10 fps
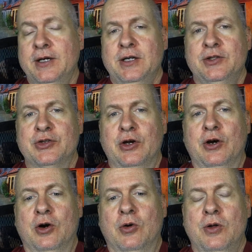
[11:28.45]

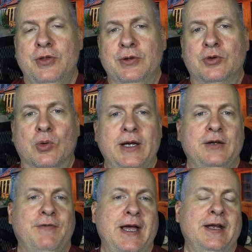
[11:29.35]
So the great
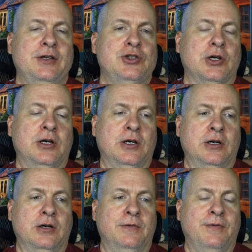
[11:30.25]
advantage
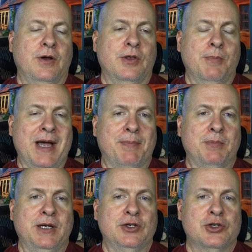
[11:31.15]
of the map and
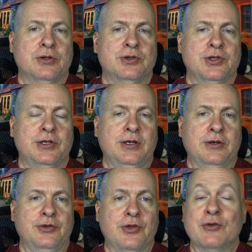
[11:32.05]
miniatures
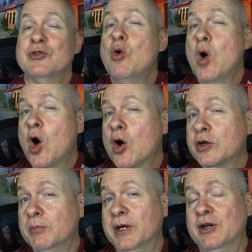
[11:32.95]
is there's no
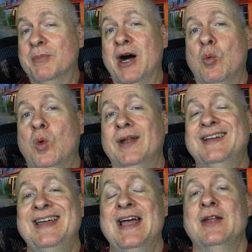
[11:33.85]
argument about what
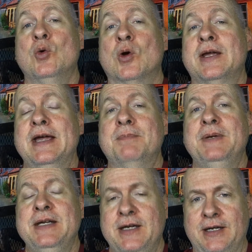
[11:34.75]
can or can't
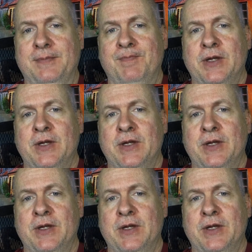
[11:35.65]
be hit.